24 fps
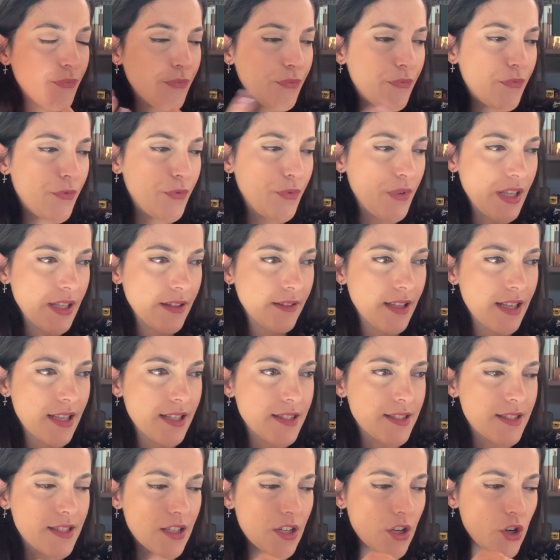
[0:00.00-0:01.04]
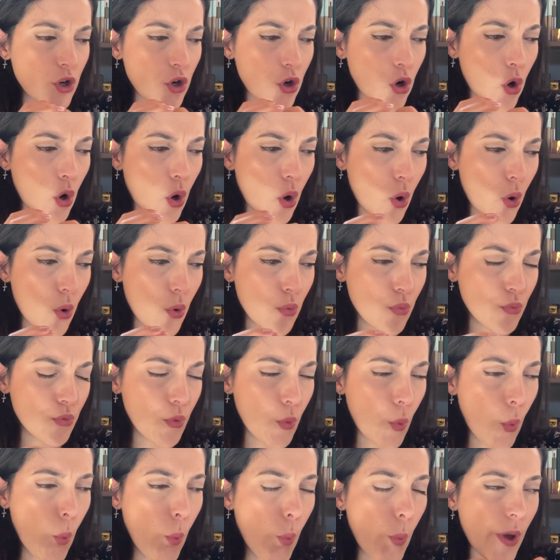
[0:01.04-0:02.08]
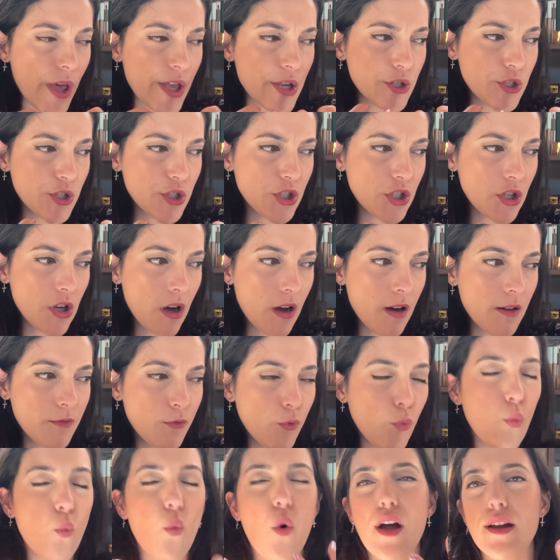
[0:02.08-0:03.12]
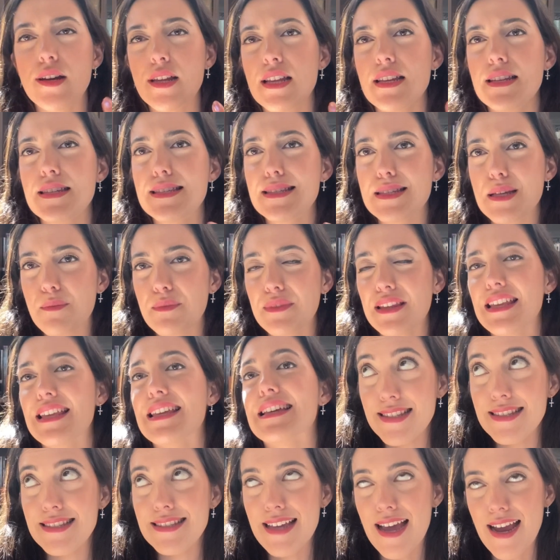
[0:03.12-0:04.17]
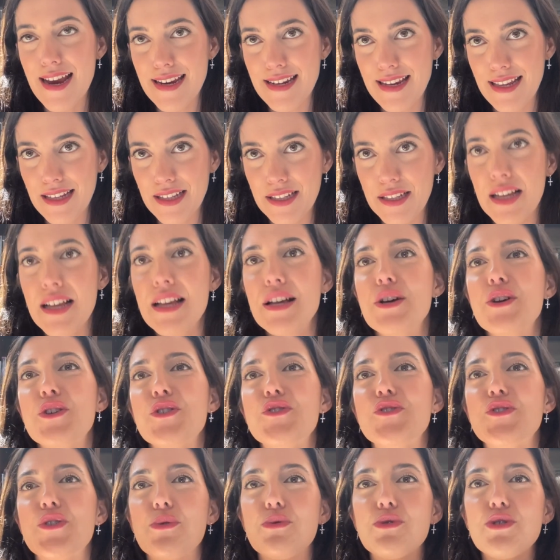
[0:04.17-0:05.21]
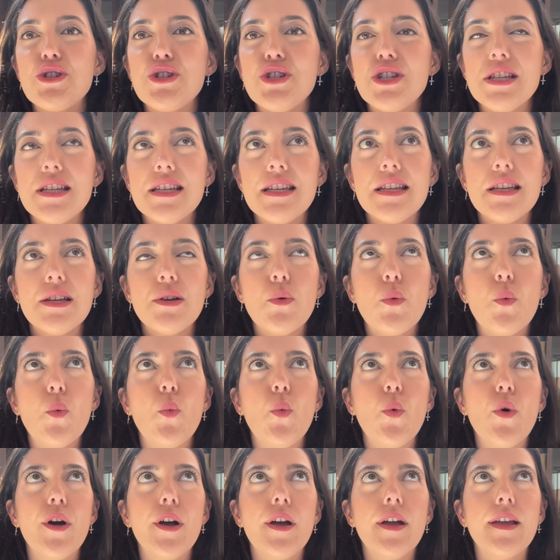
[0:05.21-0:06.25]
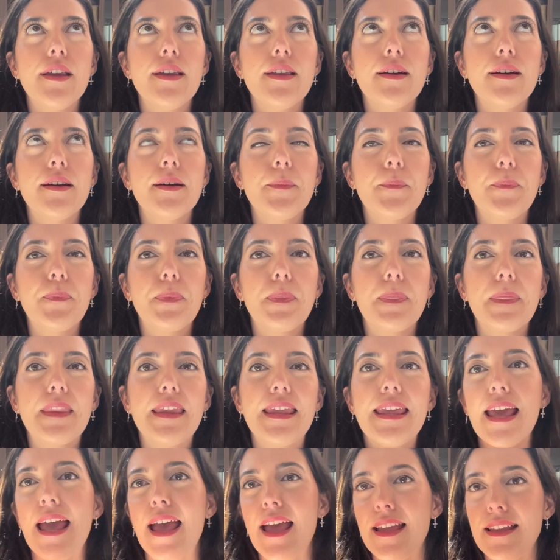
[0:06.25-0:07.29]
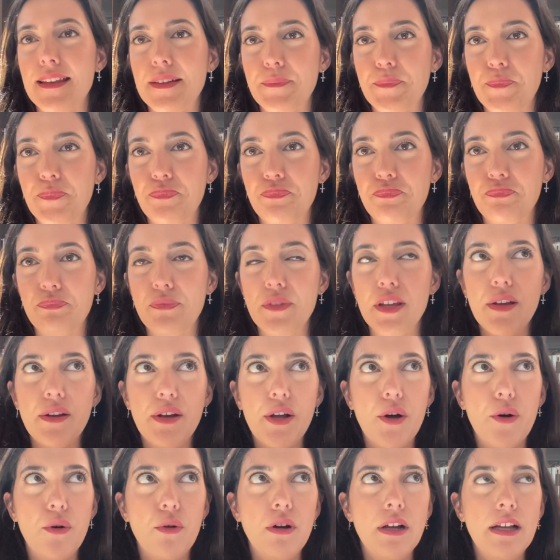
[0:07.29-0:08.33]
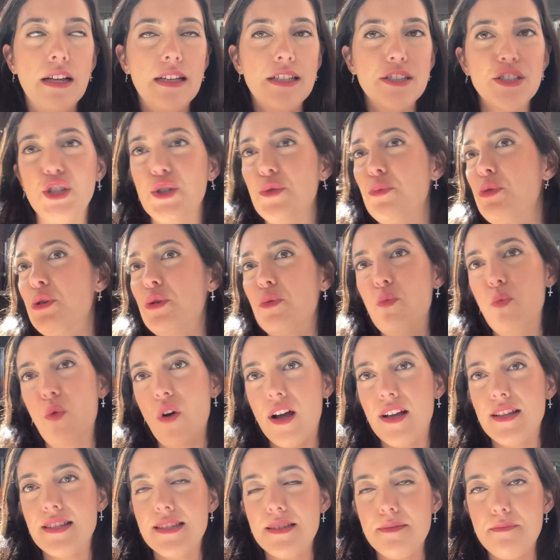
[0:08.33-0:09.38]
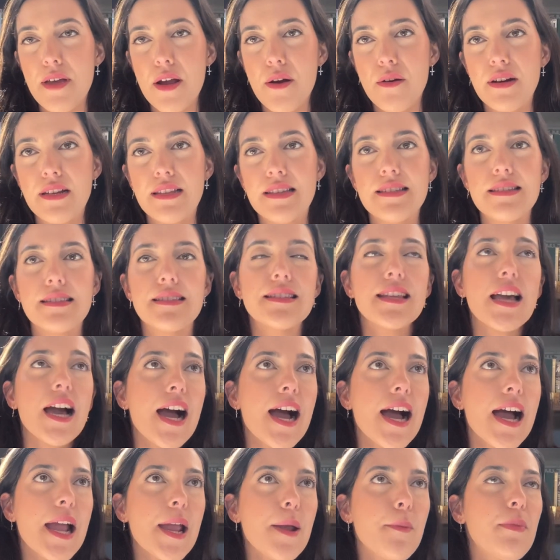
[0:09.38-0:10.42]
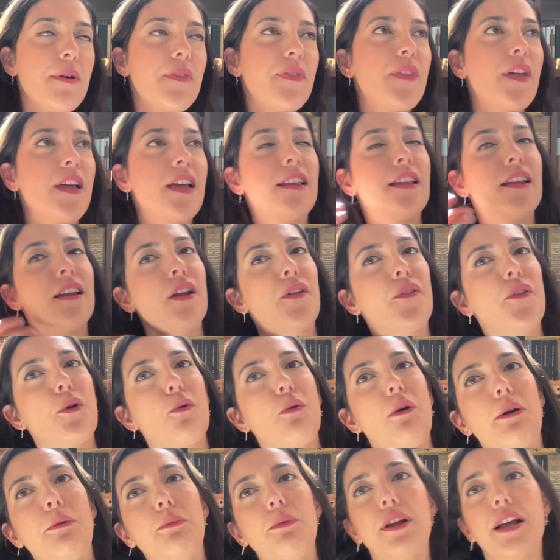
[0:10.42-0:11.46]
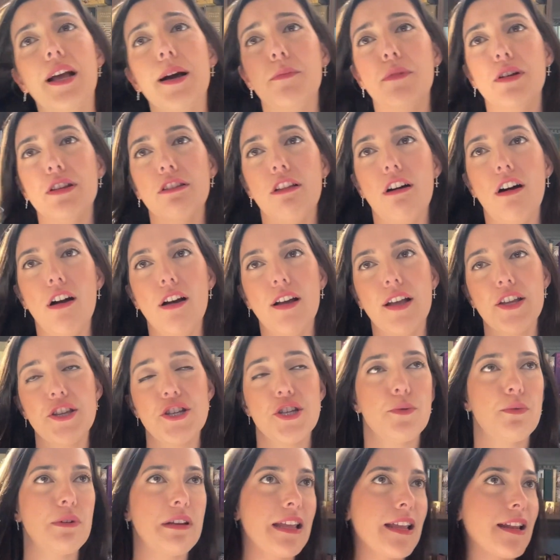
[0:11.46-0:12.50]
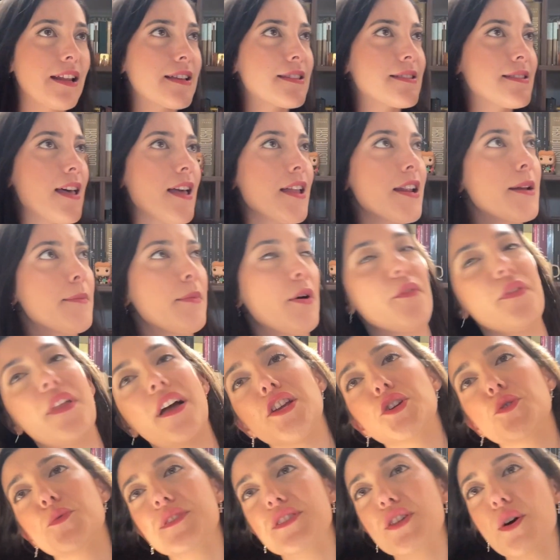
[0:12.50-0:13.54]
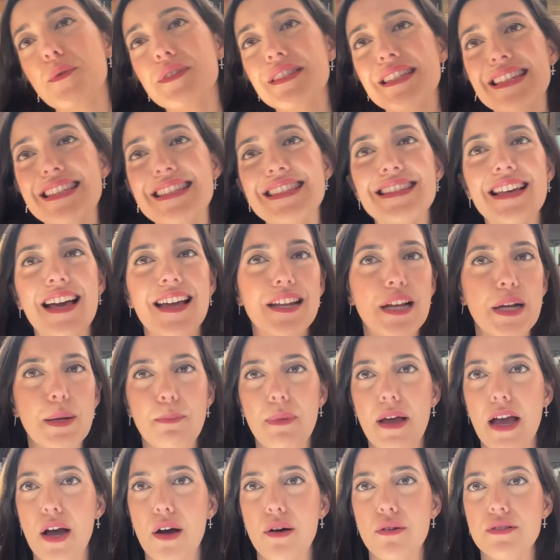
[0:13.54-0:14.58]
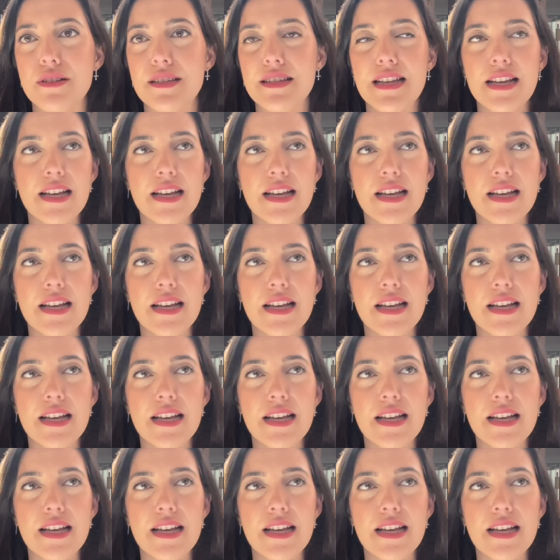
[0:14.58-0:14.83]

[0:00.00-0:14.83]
feelings and her own wish of wanting something exciting. So she would get, she would want to marry this guy, but then another one would come along and she would get excited about that. She was always excited about